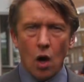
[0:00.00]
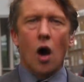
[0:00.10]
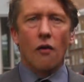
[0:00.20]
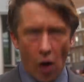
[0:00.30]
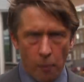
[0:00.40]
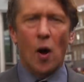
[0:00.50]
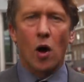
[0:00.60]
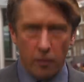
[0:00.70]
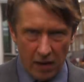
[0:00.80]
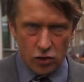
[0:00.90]
of our
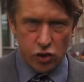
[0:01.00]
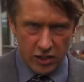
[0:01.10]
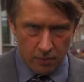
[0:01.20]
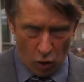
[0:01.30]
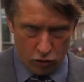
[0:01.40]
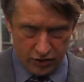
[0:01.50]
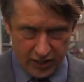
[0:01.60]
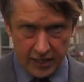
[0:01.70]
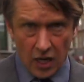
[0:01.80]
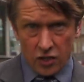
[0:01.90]
parliamentary
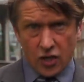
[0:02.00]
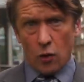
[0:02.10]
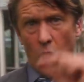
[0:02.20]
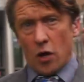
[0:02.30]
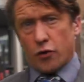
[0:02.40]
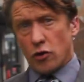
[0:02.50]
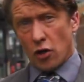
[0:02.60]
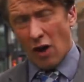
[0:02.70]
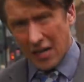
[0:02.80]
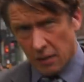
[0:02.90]
democracy. So, through
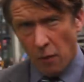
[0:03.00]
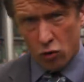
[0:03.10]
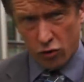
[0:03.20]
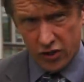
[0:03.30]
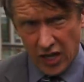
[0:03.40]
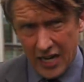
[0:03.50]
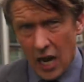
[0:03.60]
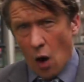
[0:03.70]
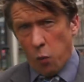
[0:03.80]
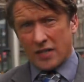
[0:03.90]
direct democracy,
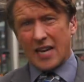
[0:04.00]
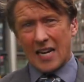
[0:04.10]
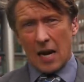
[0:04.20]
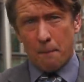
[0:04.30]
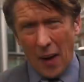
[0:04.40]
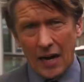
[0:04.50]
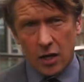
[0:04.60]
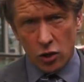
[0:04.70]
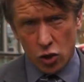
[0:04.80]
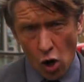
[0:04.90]
we're taking back
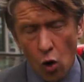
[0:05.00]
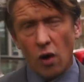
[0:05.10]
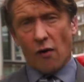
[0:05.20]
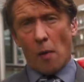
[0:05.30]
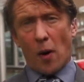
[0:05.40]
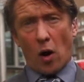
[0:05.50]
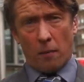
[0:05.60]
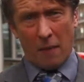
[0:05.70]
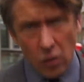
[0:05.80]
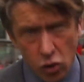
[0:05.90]
control of our
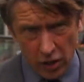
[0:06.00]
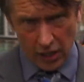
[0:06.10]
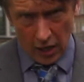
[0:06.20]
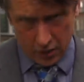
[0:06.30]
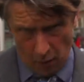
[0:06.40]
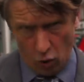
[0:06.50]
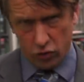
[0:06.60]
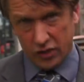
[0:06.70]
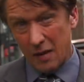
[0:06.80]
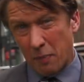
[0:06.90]
parliamentary
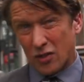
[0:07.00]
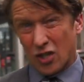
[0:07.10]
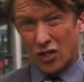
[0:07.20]
democracy, but to